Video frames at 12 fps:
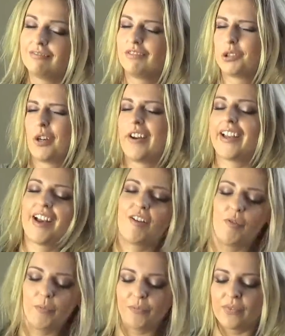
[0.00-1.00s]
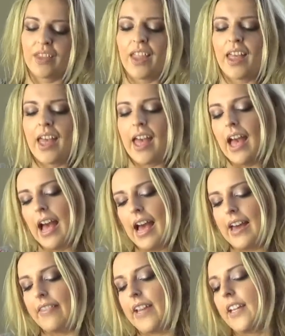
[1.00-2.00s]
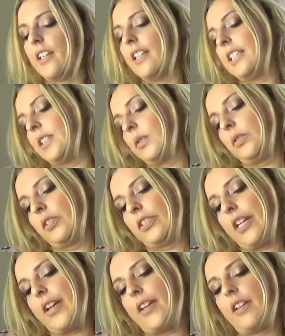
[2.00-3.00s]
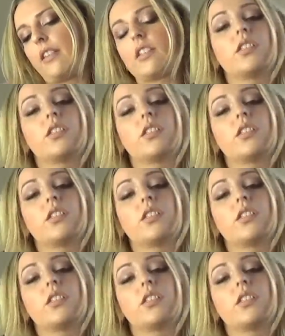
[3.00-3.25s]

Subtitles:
trying it out. And then there's also the